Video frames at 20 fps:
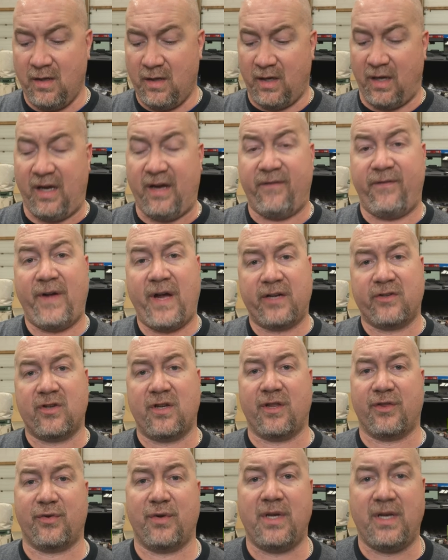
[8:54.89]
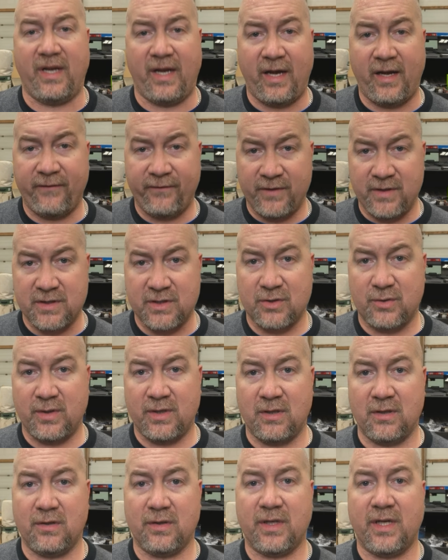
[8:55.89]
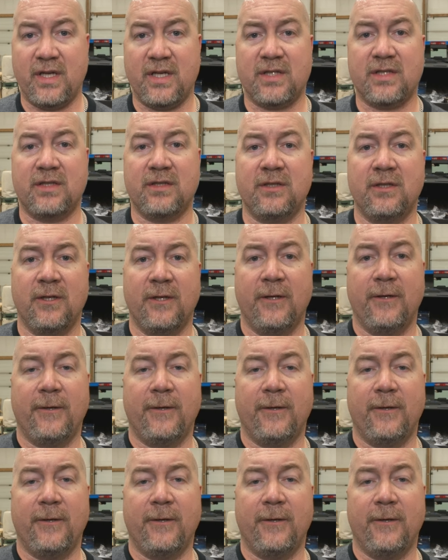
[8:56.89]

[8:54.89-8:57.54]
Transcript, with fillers: uh, factory three and a half inch tweeter location.